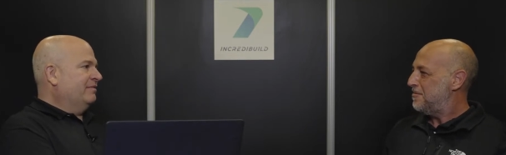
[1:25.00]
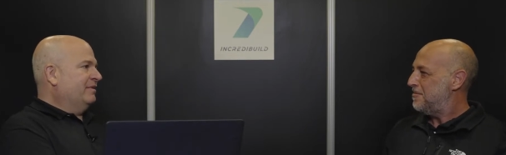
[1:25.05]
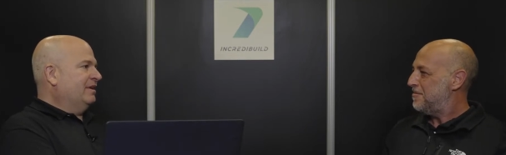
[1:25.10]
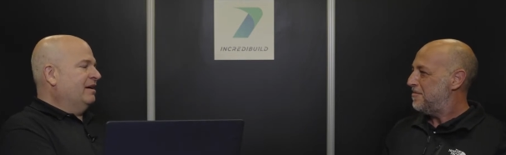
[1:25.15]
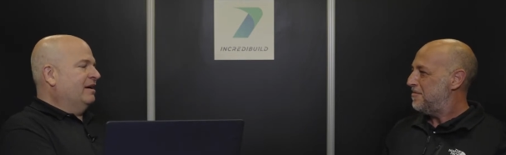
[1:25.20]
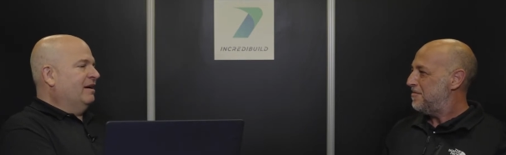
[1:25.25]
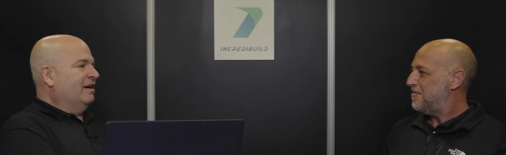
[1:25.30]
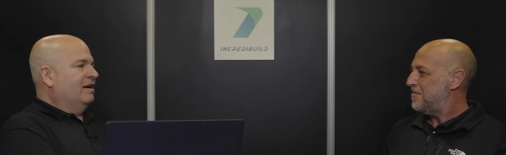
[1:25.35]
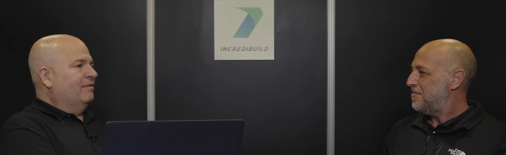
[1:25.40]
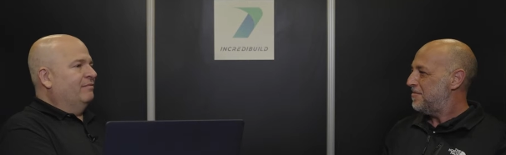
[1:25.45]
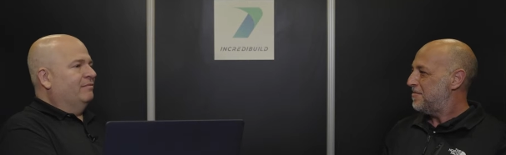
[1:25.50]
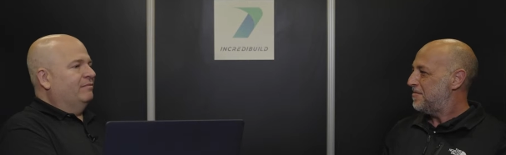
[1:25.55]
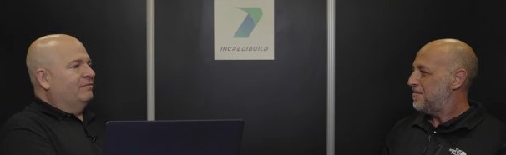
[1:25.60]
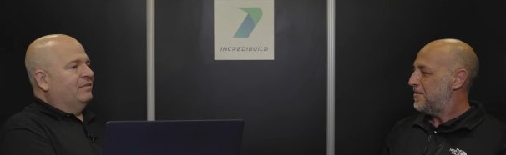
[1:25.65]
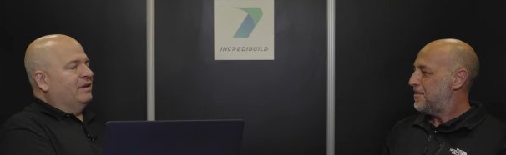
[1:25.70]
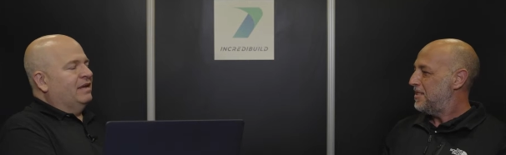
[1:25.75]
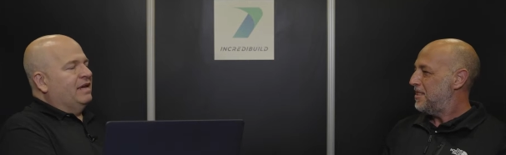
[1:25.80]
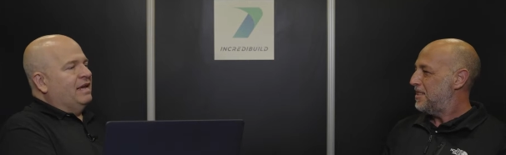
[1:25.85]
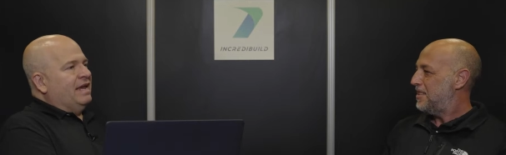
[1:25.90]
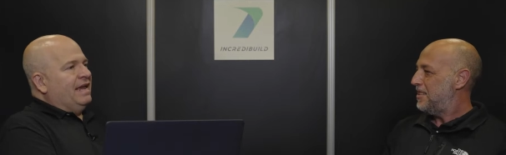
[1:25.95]
Speaker 1: Um,
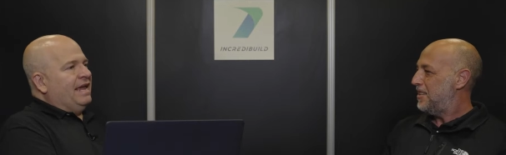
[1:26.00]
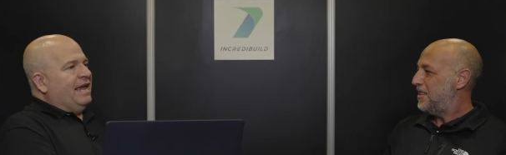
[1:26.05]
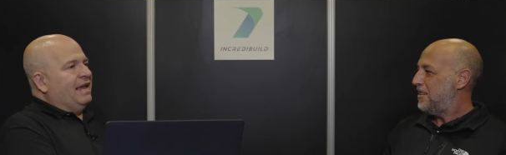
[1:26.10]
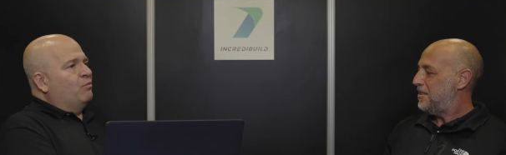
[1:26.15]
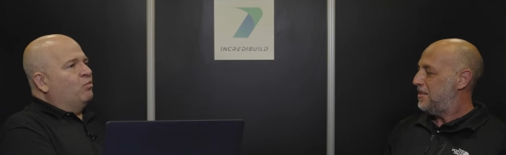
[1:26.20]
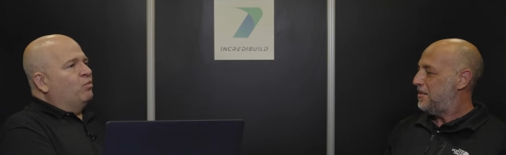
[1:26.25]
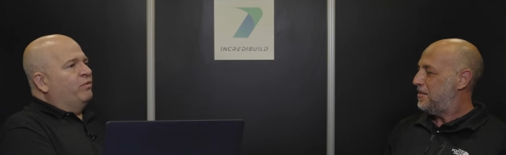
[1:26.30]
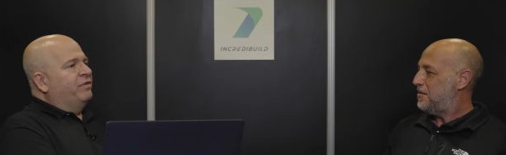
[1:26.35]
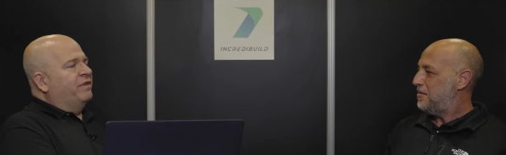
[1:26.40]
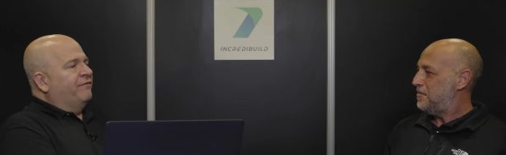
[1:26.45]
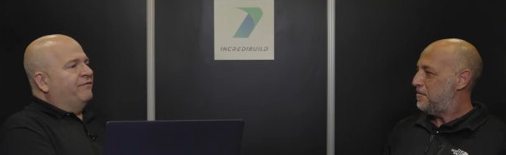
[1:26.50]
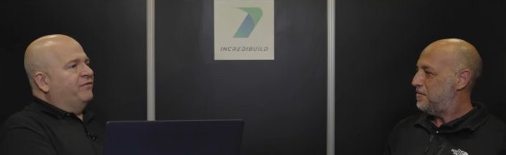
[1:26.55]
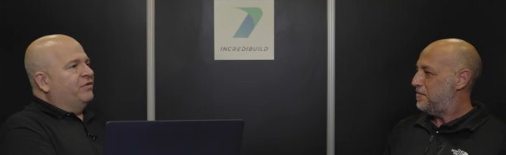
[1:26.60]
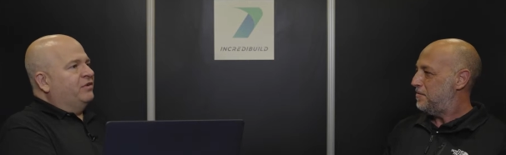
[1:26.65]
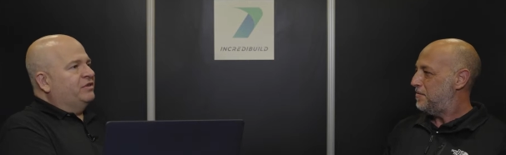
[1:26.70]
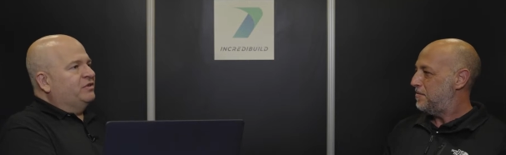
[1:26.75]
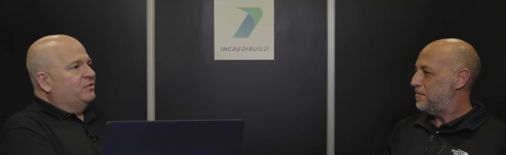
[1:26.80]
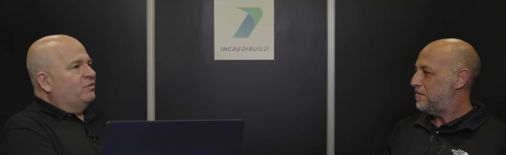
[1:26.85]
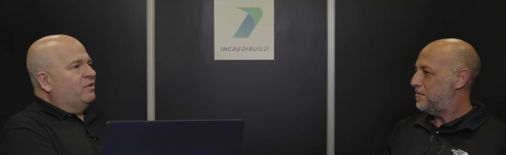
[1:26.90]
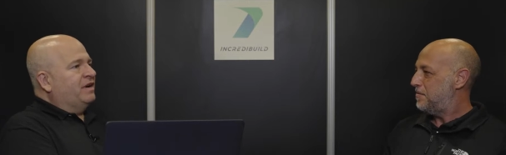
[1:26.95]
and the
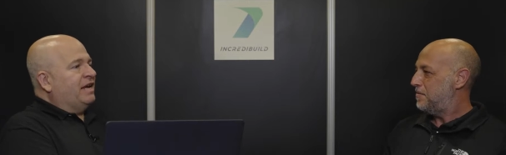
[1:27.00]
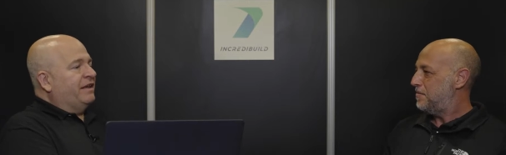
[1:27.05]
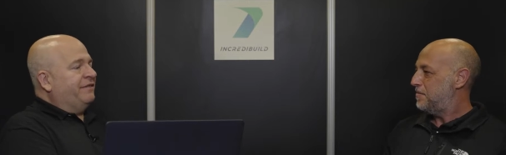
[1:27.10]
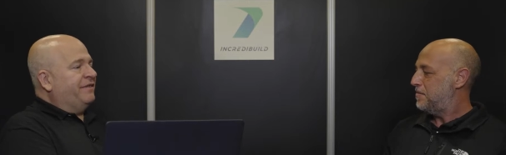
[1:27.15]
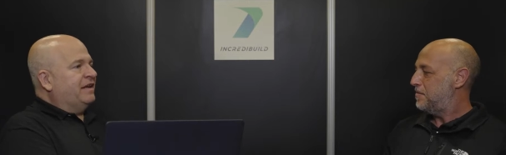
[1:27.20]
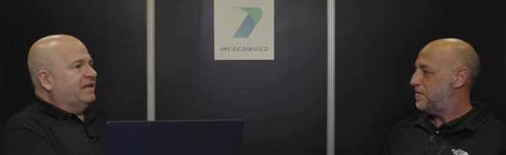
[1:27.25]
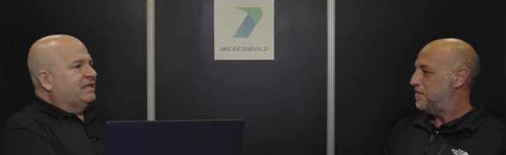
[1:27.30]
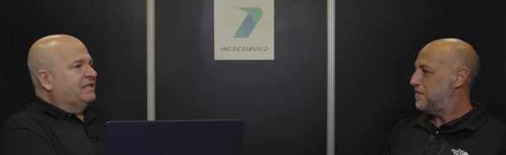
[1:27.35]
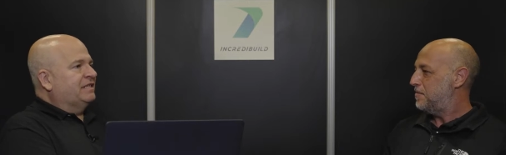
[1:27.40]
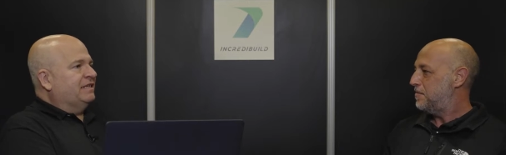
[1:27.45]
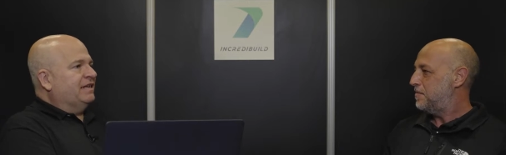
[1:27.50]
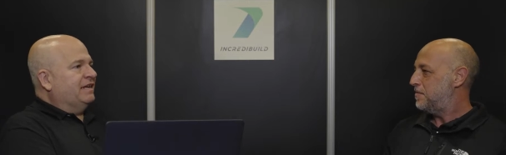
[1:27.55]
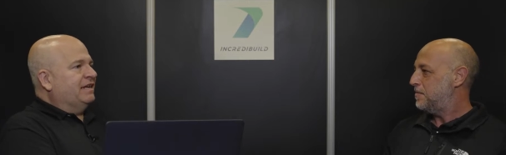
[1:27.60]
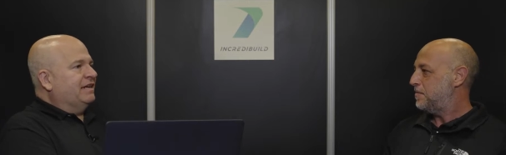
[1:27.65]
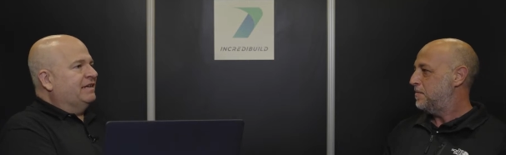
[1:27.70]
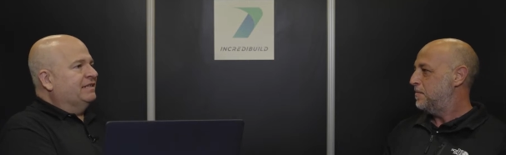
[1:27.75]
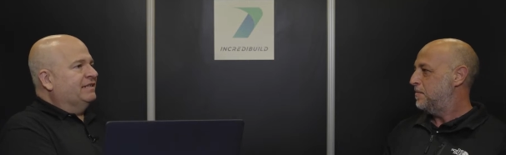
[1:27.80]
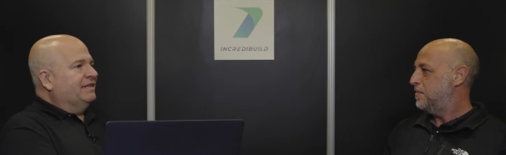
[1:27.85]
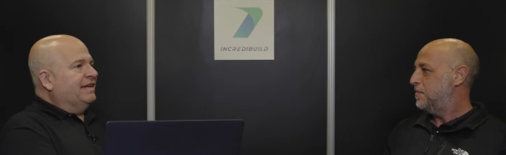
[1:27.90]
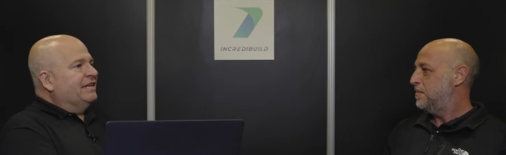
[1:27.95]
first one I think is
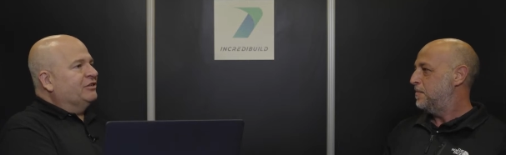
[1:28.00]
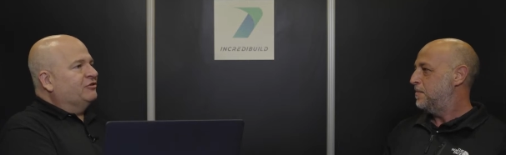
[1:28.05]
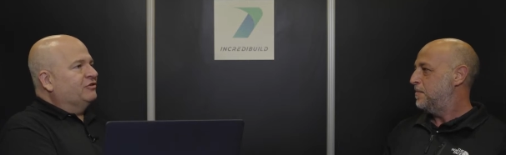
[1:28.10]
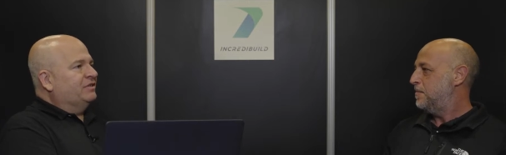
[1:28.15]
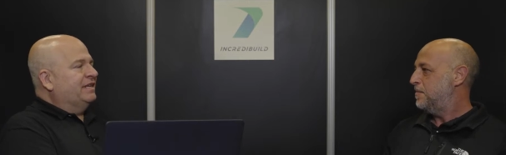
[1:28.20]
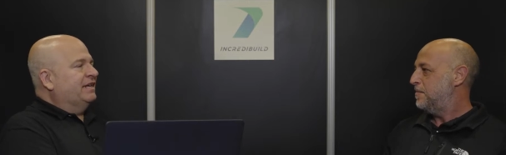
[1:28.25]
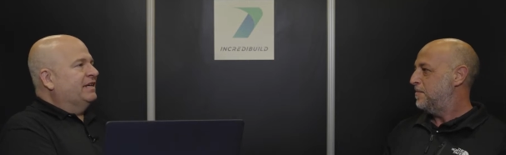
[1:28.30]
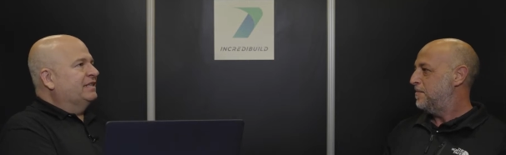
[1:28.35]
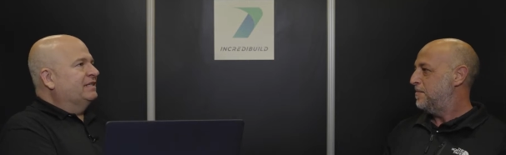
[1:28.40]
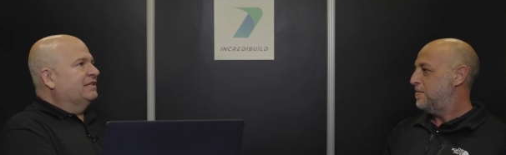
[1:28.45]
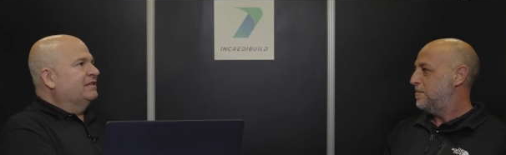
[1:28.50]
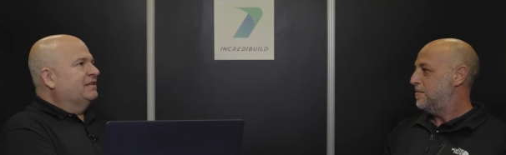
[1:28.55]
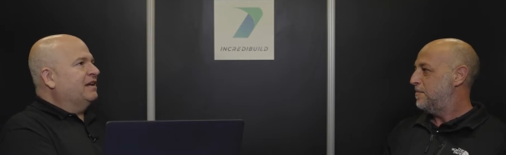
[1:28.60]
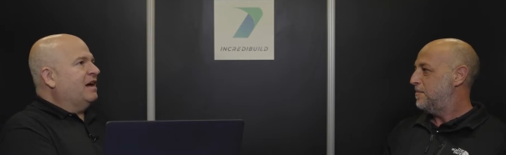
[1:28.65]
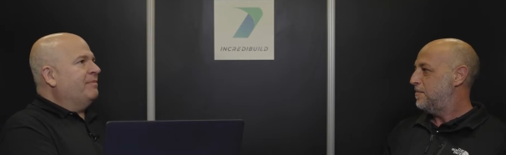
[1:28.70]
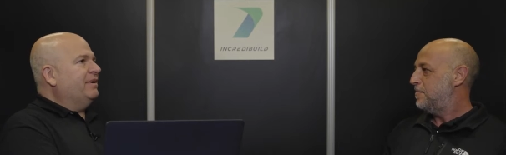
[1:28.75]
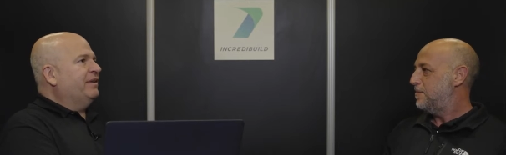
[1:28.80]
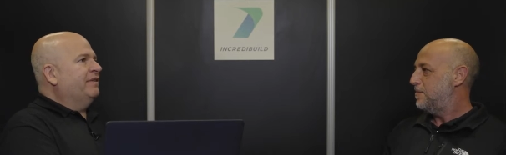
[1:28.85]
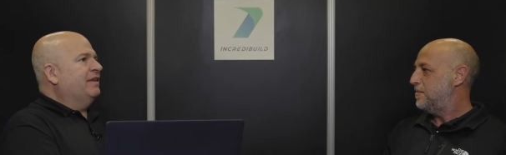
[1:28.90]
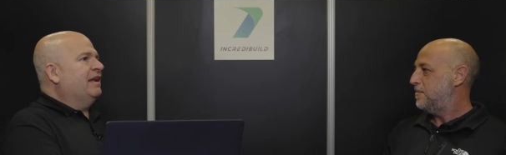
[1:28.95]
is interesting because it's a
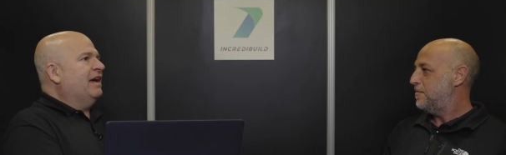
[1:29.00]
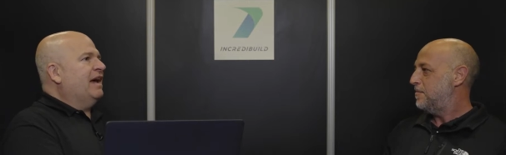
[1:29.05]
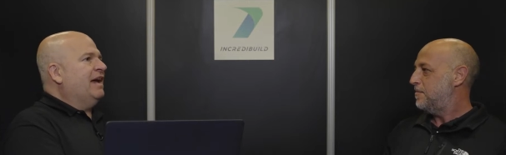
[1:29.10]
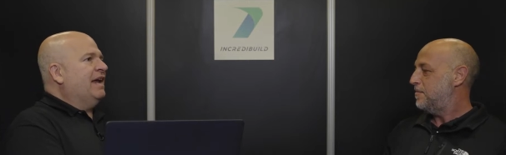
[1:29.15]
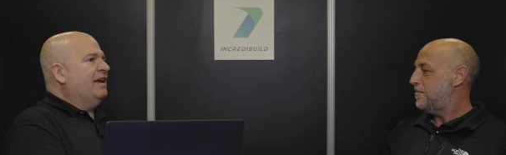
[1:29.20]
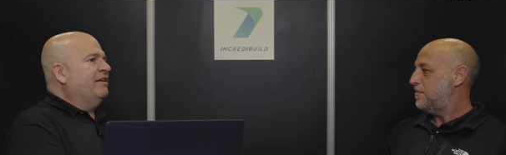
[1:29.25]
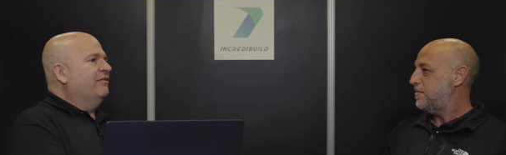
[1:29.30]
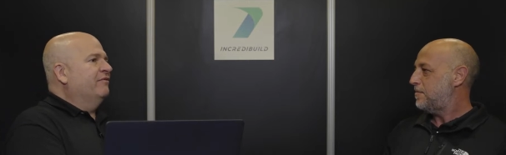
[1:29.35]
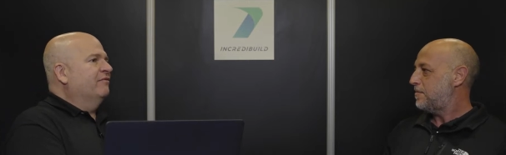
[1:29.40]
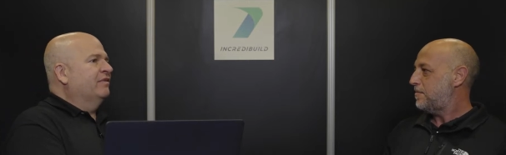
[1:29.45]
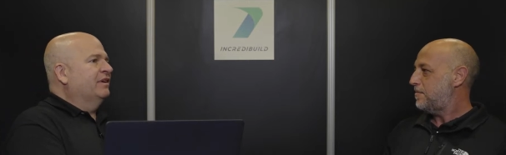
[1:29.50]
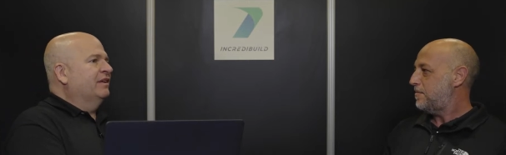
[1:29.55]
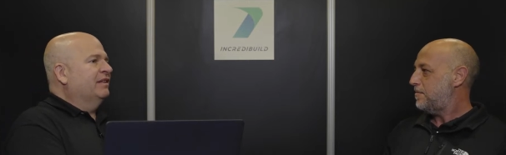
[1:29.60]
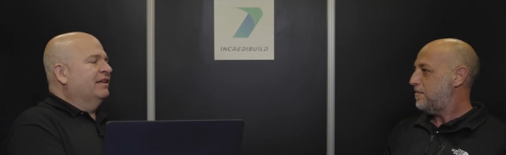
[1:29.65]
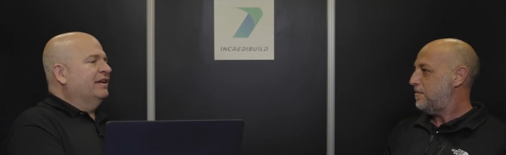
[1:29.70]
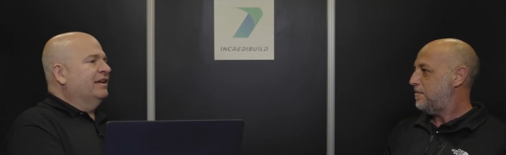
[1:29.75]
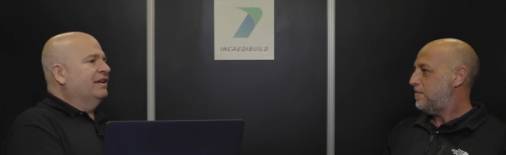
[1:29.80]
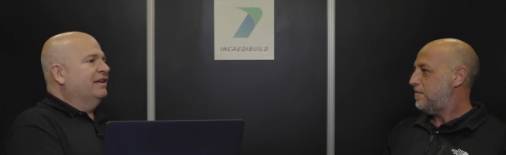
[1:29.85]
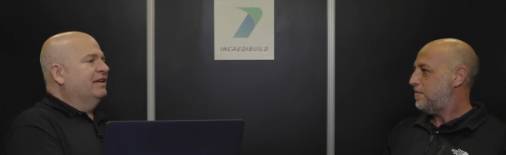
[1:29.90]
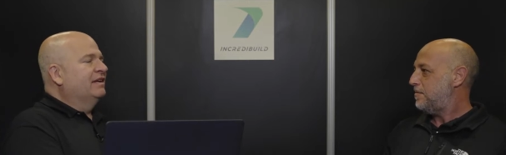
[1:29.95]
topic that I hadn't
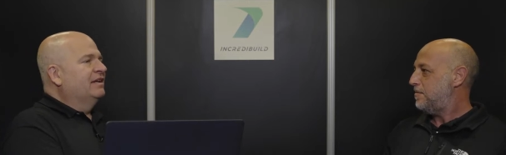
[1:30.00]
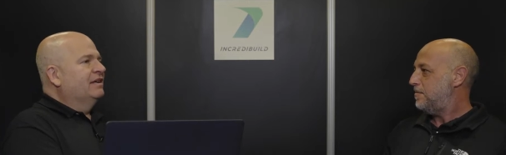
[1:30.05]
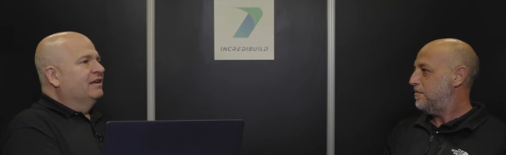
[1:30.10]
really